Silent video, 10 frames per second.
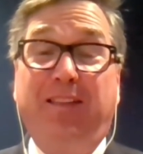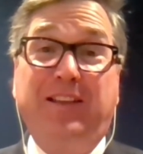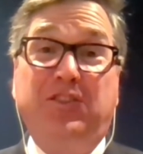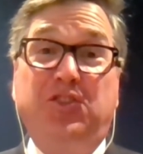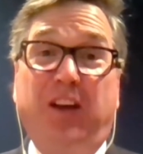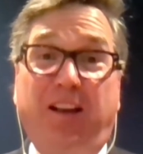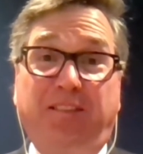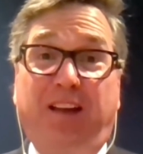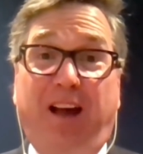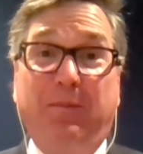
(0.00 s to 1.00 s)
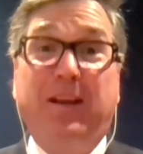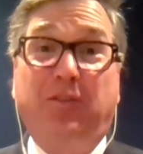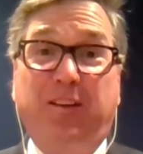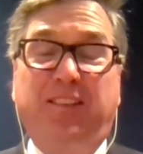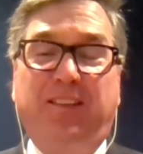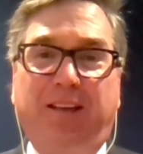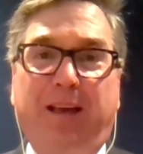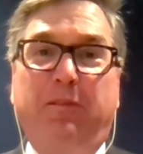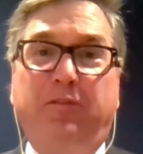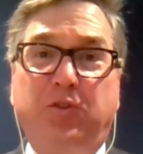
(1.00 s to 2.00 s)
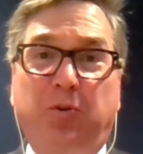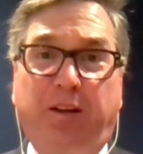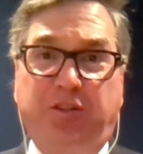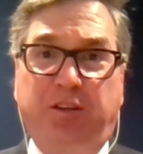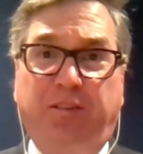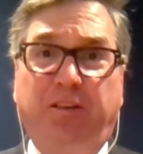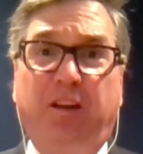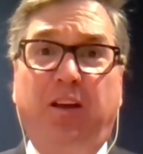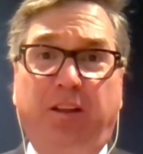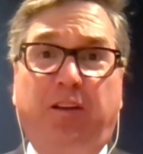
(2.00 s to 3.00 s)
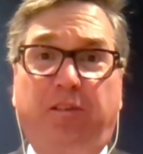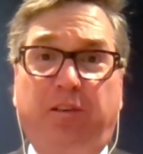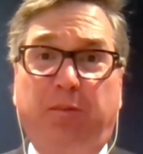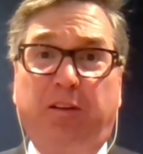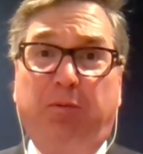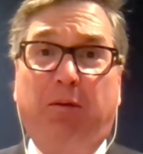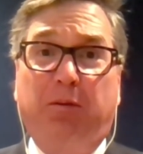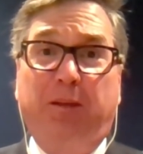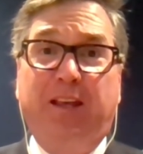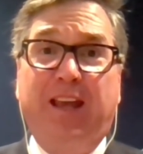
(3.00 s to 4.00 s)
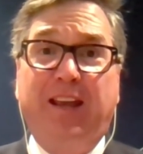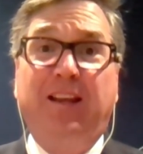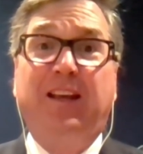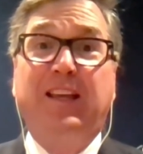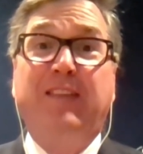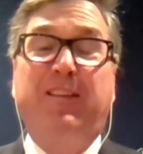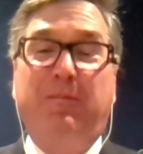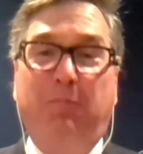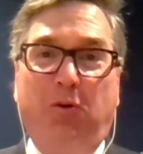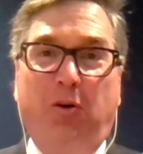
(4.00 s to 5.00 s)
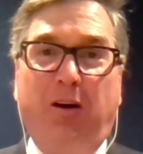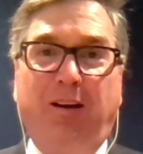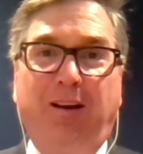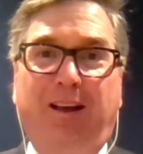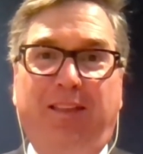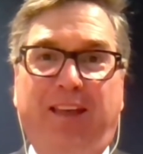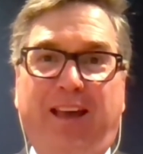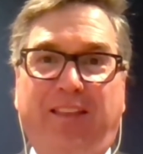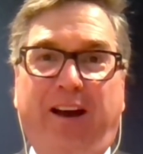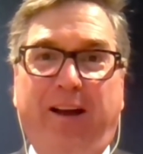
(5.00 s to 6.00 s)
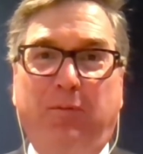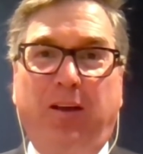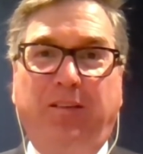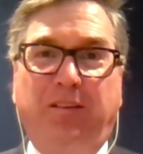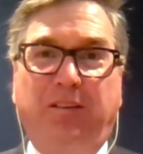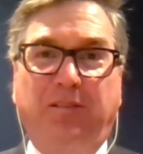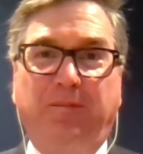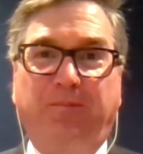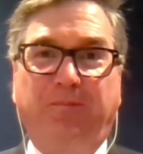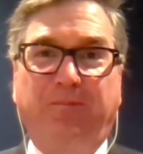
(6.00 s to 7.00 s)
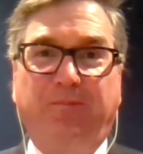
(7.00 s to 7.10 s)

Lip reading: They just increase the type of shortages that consumers probably hate even more than the high prices.